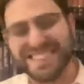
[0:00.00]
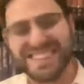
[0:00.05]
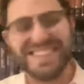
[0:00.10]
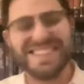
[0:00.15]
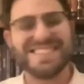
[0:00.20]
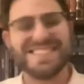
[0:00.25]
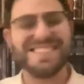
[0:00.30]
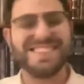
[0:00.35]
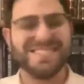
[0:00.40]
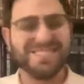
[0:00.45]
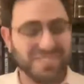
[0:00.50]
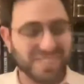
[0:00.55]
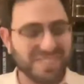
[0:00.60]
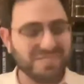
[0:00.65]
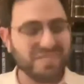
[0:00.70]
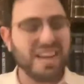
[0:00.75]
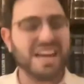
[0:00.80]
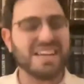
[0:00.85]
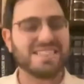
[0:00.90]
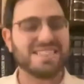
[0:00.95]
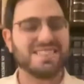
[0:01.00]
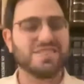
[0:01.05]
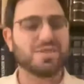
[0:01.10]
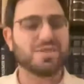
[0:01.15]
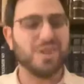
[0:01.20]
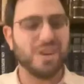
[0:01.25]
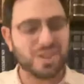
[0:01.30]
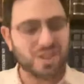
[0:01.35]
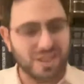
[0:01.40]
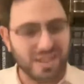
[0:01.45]
okay, so but ask this
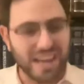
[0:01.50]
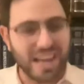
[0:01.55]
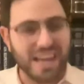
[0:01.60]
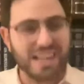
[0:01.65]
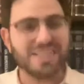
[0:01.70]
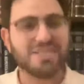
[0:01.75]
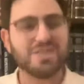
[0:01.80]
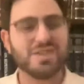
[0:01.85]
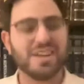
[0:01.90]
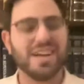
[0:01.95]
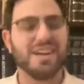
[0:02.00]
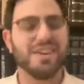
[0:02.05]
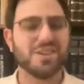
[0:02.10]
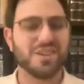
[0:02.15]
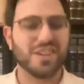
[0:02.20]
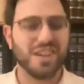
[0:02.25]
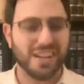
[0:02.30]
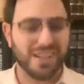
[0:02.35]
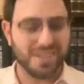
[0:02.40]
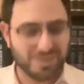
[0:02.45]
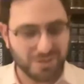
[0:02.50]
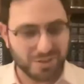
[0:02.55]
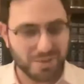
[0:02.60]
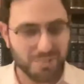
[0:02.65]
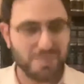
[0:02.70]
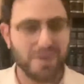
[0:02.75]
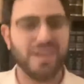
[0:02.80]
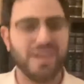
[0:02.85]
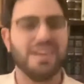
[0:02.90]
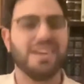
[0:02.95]
question, answer it how you're going to answer it,
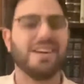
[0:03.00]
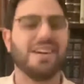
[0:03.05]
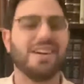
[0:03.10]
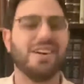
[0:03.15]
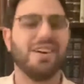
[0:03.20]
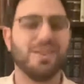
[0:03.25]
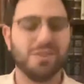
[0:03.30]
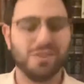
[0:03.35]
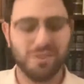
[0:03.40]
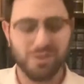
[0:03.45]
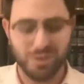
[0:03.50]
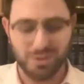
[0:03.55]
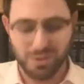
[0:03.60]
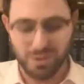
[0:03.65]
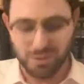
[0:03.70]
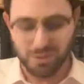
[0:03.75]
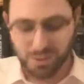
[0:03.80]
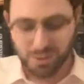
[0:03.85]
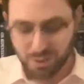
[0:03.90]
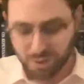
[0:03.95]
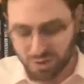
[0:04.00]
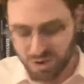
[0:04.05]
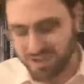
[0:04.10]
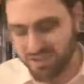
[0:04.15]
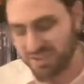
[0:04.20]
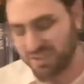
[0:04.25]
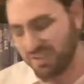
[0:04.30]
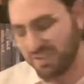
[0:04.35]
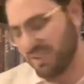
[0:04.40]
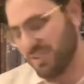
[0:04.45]
depending on whom you
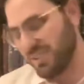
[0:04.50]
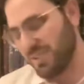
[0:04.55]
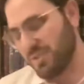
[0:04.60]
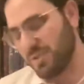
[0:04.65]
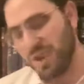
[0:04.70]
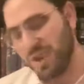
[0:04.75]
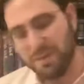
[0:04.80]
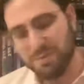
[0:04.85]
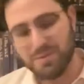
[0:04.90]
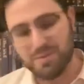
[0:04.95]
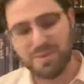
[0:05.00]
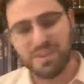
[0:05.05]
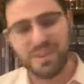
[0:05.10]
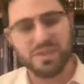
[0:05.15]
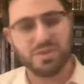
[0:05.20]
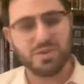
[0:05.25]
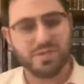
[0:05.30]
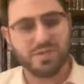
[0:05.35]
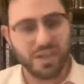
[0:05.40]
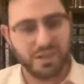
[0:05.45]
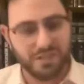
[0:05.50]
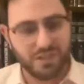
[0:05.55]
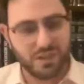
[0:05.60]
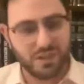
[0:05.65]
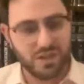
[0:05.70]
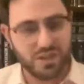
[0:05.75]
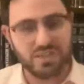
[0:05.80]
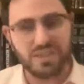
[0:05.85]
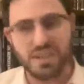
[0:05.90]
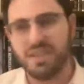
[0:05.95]
trust. The Rambam says, or
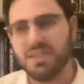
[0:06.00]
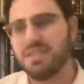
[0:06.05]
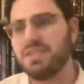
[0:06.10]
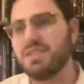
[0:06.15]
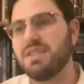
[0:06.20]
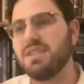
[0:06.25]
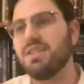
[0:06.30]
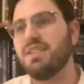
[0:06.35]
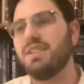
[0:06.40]
Soloveitchik says,